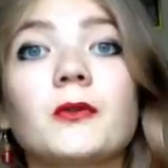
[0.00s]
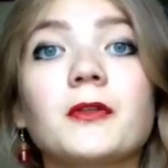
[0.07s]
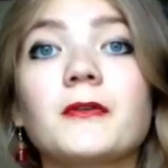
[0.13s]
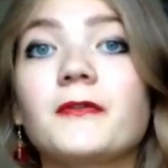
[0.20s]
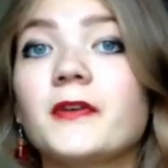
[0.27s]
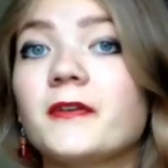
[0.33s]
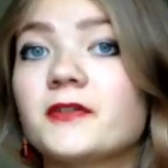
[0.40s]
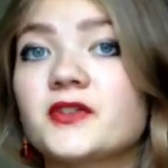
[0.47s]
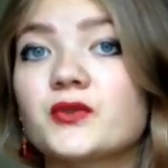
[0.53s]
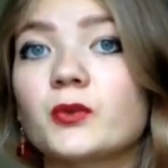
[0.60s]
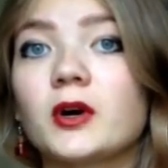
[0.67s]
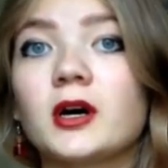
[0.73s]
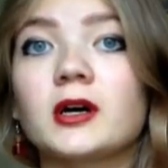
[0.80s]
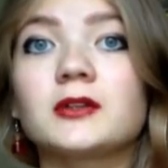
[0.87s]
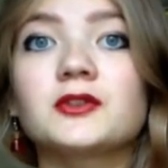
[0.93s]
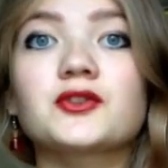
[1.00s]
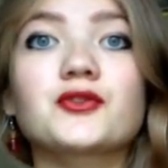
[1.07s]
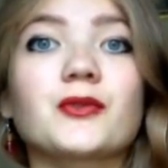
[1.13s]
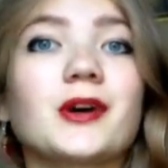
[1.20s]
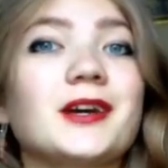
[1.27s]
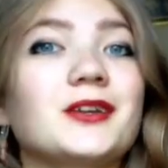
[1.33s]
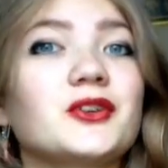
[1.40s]
the fifth one
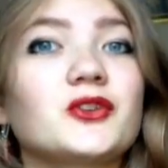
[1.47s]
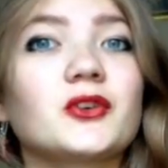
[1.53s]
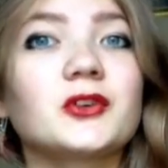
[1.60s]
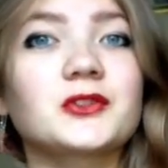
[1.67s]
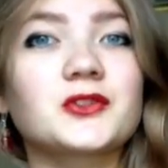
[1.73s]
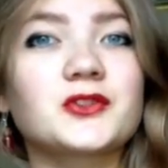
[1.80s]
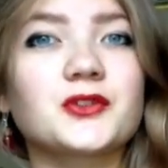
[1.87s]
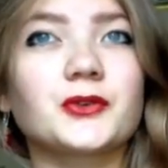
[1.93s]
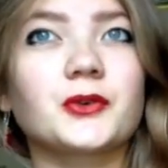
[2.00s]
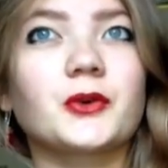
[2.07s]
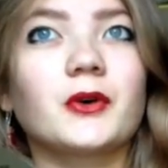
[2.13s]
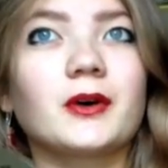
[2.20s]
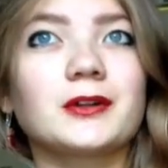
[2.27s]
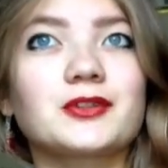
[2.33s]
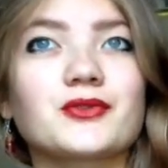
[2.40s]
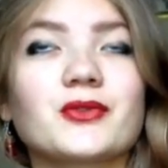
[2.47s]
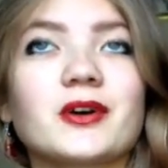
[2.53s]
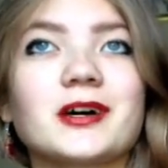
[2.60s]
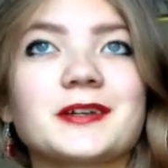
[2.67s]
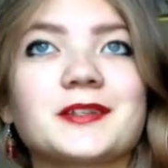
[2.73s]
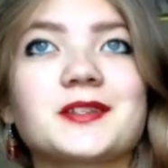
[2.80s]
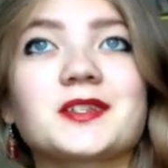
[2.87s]
try not to uh,
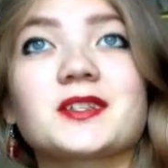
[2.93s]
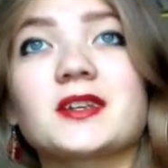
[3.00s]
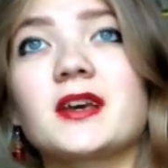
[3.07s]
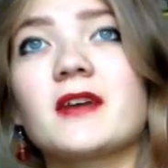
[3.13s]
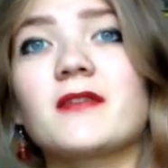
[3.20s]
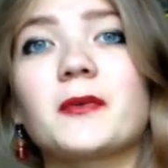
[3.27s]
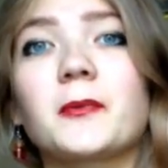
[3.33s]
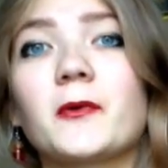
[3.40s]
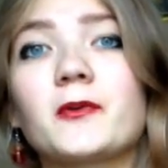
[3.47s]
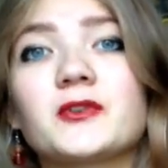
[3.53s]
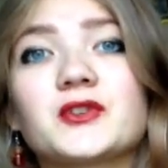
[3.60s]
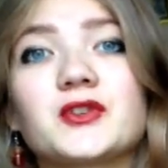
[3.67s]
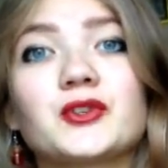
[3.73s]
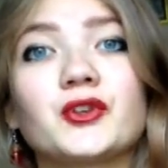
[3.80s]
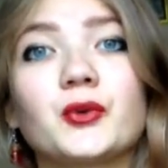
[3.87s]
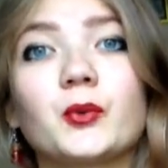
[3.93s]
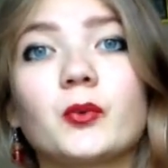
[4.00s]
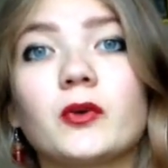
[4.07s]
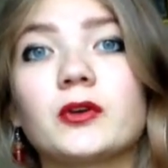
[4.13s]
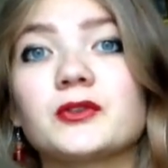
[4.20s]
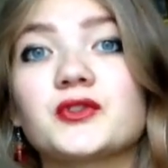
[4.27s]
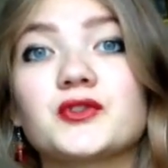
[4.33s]
trust every person you
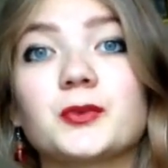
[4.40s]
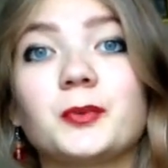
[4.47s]
want to